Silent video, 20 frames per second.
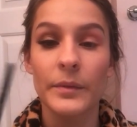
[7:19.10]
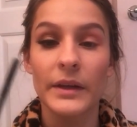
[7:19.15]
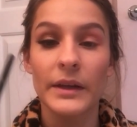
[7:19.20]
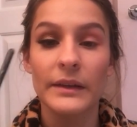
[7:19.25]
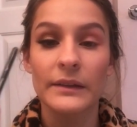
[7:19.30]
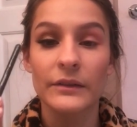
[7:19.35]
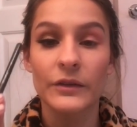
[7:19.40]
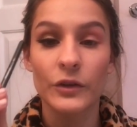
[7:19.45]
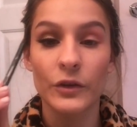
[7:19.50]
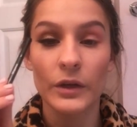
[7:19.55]

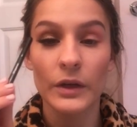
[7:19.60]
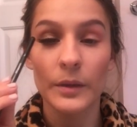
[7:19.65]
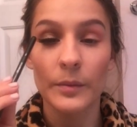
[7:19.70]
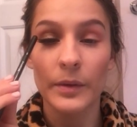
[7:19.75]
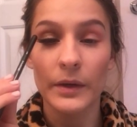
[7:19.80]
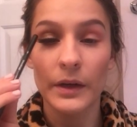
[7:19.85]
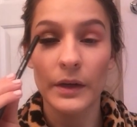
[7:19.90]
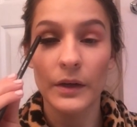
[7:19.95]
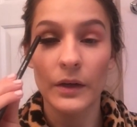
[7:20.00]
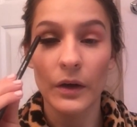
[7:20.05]
because you're going to
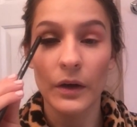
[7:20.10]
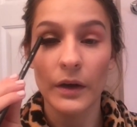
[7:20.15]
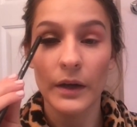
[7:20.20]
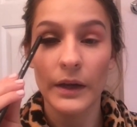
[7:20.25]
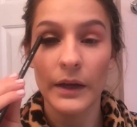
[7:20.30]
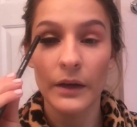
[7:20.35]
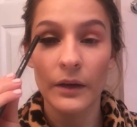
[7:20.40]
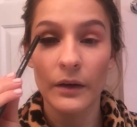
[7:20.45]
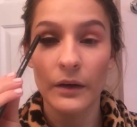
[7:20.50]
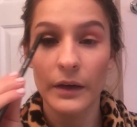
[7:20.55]
put a
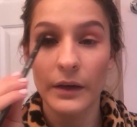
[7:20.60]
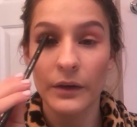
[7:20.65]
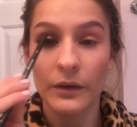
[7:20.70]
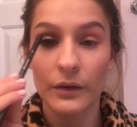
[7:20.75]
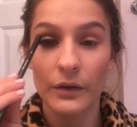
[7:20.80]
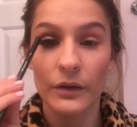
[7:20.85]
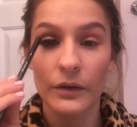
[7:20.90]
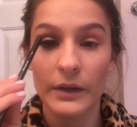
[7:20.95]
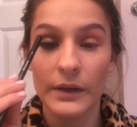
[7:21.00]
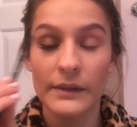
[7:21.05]
dark here in
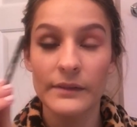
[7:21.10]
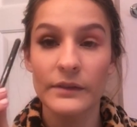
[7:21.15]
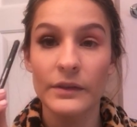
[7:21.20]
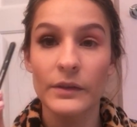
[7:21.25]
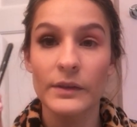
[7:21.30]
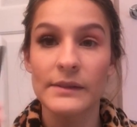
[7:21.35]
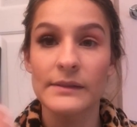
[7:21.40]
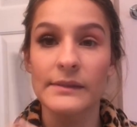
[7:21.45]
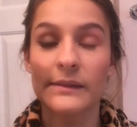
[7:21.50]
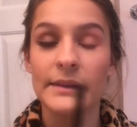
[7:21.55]
your crease,
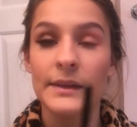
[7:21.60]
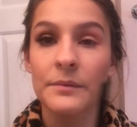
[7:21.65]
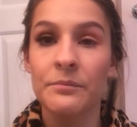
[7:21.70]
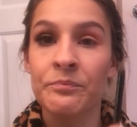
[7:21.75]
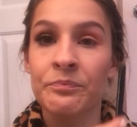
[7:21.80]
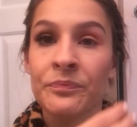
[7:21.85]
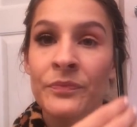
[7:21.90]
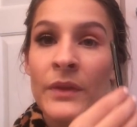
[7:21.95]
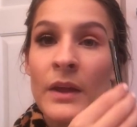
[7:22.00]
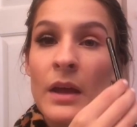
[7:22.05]
you can see.
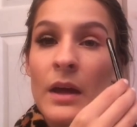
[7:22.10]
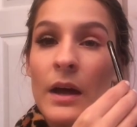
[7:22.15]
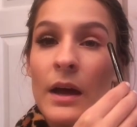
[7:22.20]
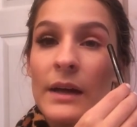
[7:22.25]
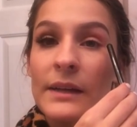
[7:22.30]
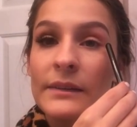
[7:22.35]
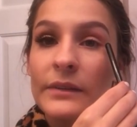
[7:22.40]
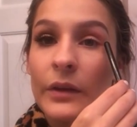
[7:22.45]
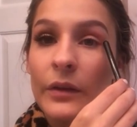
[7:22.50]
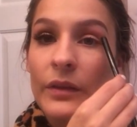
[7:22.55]

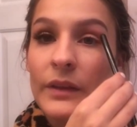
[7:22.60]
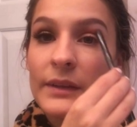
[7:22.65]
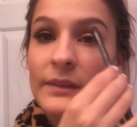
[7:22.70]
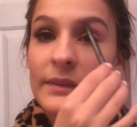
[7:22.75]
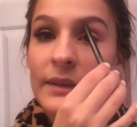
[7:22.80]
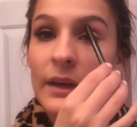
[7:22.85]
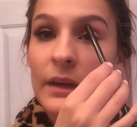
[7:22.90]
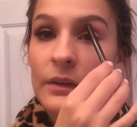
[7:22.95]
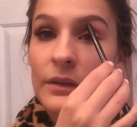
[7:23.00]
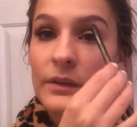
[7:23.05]
So this
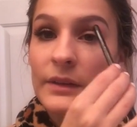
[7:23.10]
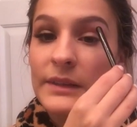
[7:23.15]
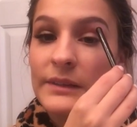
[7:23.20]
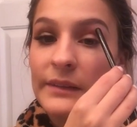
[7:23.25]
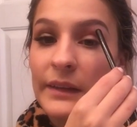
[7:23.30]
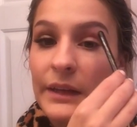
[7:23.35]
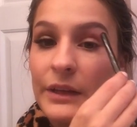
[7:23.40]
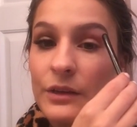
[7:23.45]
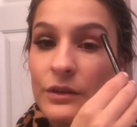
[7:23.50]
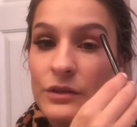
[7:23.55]
color is
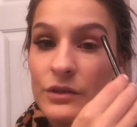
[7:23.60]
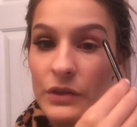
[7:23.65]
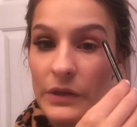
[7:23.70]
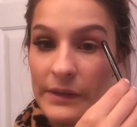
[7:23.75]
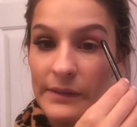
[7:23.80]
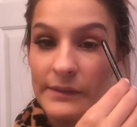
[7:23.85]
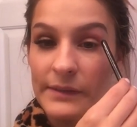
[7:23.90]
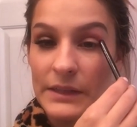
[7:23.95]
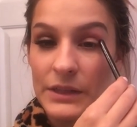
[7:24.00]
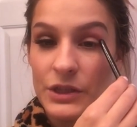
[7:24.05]
like your
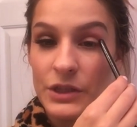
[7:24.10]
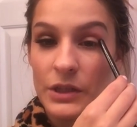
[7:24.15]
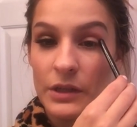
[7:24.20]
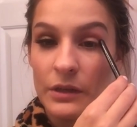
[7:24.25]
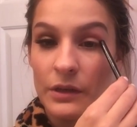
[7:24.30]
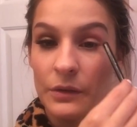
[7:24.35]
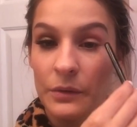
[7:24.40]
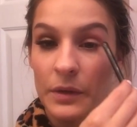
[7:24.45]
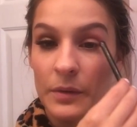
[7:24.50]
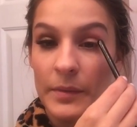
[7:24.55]

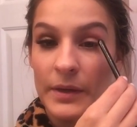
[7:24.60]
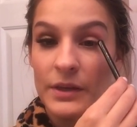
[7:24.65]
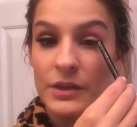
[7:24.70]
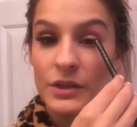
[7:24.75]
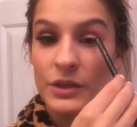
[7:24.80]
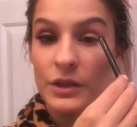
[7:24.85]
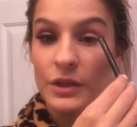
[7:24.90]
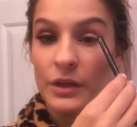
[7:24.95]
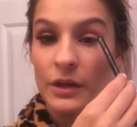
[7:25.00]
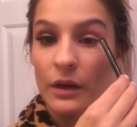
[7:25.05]
transition. You want to make
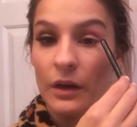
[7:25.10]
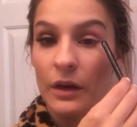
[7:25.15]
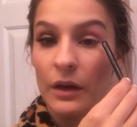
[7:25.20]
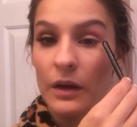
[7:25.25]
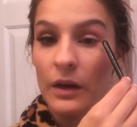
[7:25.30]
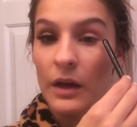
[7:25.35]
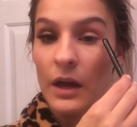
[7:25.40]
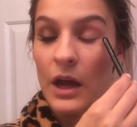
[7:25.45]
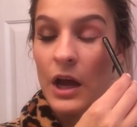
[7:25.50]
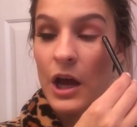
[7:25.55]
sure
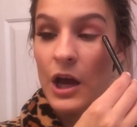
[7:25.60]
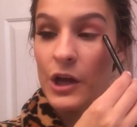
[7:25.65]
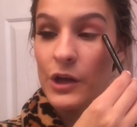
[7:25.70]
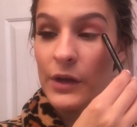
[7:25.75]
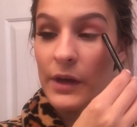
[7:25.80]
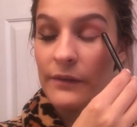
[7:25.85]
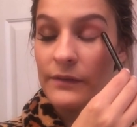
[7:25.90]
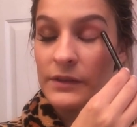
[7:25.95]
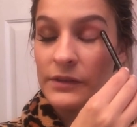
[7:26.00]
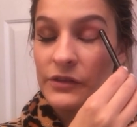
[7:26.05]

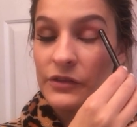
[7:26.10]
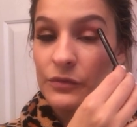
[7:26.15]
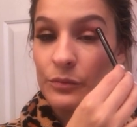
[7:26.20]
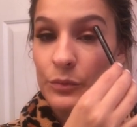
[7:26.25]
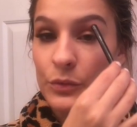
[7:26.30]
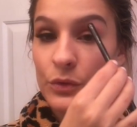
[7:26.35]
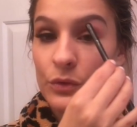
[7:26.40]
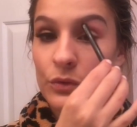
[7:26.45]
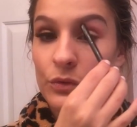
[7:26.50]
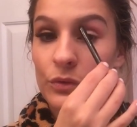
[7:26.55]
you have a
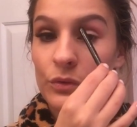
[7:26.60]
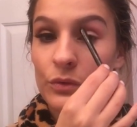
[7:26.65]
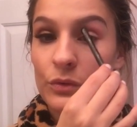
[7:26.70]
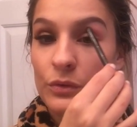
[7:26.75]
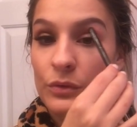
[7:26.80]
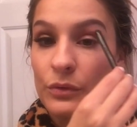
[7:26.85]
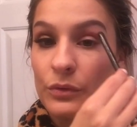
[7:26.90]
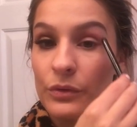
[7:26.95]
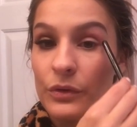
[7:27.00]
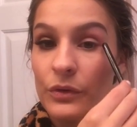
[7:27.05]

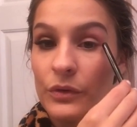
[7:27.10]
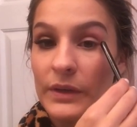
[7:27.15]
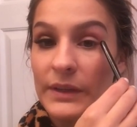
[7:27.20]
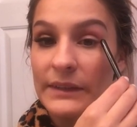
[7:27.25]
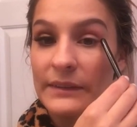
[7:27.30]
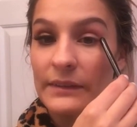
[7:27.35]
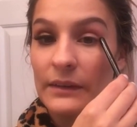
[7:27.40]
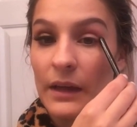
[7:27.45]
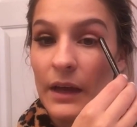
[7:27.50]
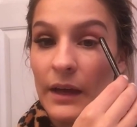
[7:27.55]
smooth
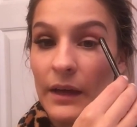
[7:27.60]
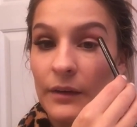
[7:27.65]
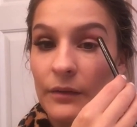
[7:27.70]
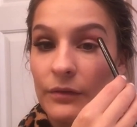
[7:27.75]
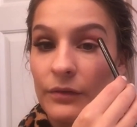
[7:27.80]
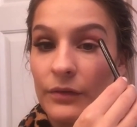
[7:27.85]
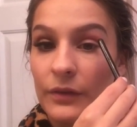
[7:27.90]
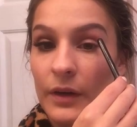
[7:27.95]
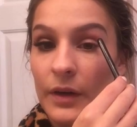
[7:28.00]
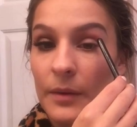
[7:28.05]
crease line
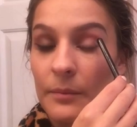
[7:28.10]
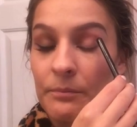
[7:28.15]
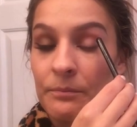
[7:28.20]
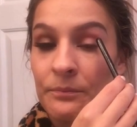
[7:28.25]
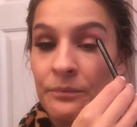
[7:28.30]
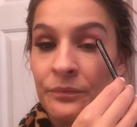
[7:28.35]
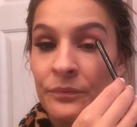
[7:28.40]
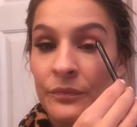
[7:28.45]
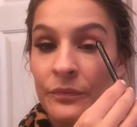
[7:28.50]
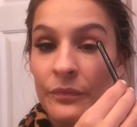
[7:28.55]
from
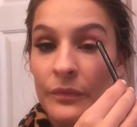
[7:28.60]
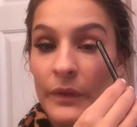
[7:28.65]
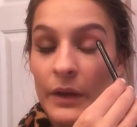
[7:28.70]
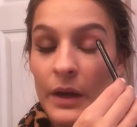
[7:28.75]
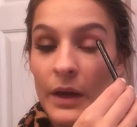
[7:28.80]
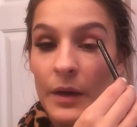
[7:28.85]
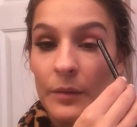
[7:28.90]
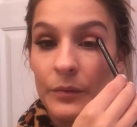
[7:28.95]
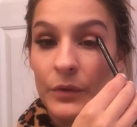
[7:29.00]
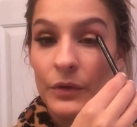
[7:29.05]

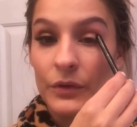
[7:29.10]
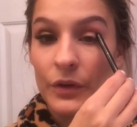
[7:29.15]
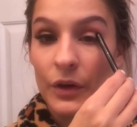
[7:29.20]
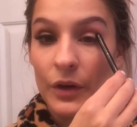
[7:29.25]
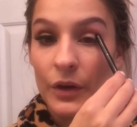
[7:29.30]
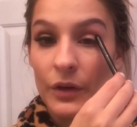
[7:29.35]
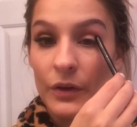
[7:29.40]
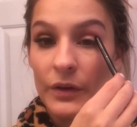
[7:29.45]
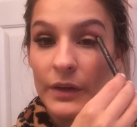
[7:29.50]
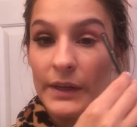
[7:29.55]
your
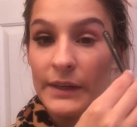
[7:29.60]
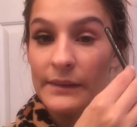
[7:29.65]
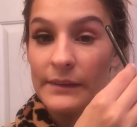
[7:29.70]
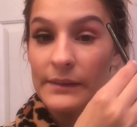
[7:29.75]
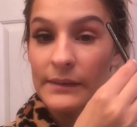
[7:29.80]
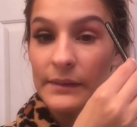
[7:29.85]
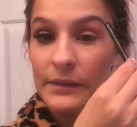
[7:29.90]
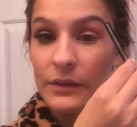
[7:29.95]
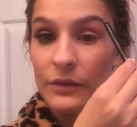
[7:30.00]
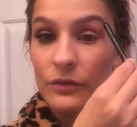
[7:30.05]
dark
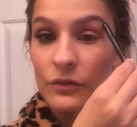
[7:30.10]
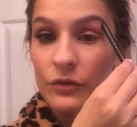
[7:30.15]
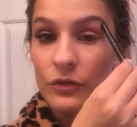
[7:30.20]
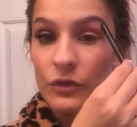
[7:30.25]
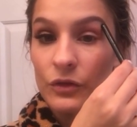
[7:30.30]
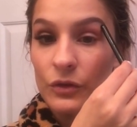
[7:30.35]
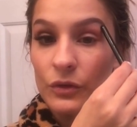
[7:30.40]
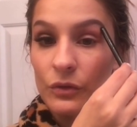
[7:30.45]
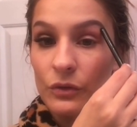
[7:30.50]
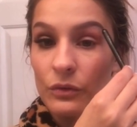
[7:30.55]
crease
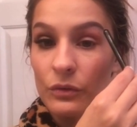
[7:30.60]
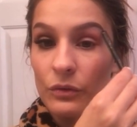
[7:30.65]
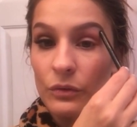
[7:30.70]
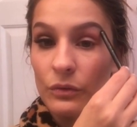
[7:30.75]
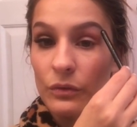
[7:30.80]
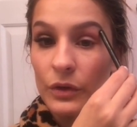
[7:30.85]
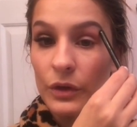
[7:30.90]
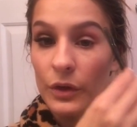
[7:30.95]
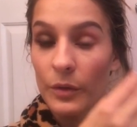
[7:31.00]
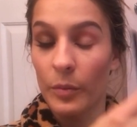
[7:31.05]
to
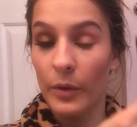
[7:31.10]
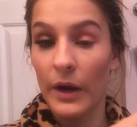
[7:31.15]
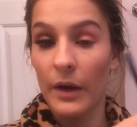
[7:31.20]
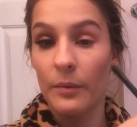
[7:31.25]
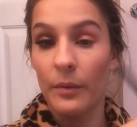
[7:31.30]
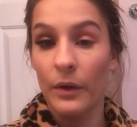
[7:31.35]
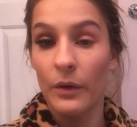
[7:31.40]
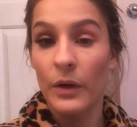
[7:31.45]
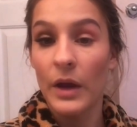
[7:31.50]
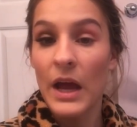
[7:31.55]
your brow
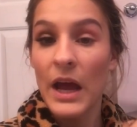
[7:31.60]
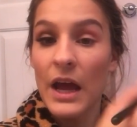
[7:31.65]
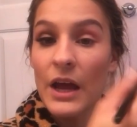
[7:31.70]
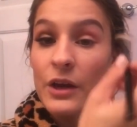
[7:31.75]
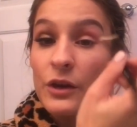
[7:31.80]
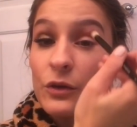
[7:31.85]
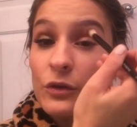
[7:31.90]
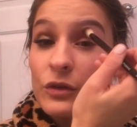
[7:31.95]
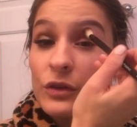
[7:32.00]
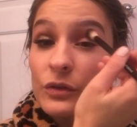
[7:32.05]
bone.
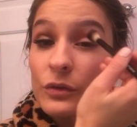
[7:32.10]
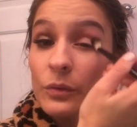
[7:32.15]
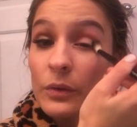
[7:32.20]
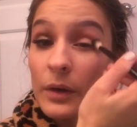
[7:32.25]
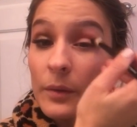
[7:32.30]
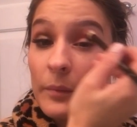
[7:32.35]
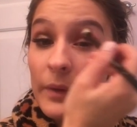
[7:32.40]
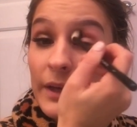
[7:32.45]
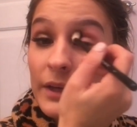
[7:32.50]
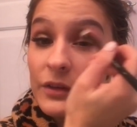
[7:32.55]
You just
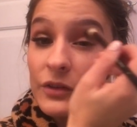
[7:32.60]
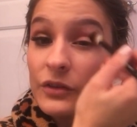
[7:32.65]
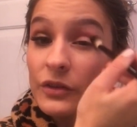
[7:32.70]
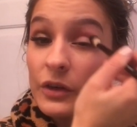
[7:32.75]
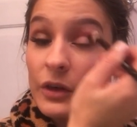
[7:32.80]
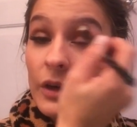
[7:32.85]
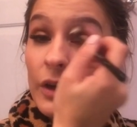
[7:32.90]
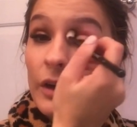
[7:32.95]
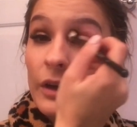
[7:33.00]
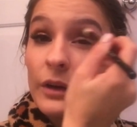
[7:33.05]
want to make
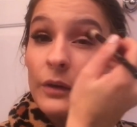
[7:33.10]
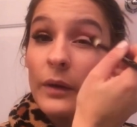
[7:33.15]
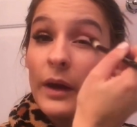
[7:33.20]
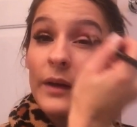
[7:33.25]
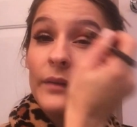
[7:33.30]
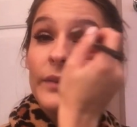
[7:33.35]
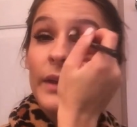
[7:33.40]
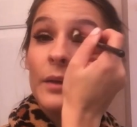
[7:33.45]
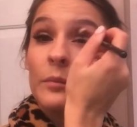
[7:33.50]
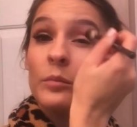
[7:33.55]
sure you
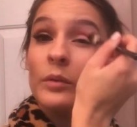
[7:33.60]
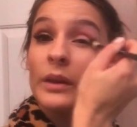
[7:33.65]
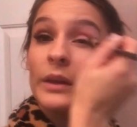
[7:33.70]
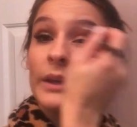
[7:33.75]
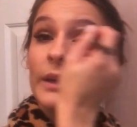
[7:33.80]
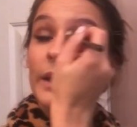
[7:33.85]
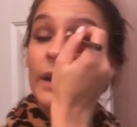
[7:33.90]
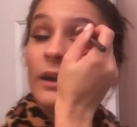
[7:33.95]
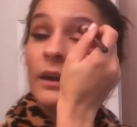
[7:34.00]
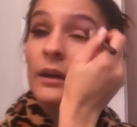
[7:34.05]
have that
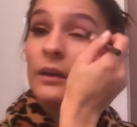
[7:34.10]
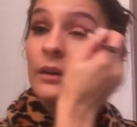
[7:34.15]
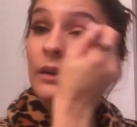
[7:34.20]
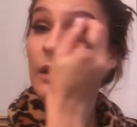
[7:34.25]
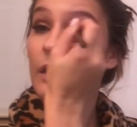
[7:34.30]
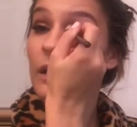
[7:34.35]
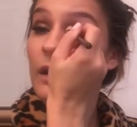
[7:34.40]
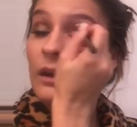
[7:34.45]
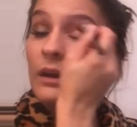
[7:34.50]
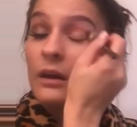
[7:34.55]
blending
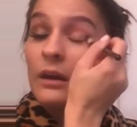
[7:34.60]
color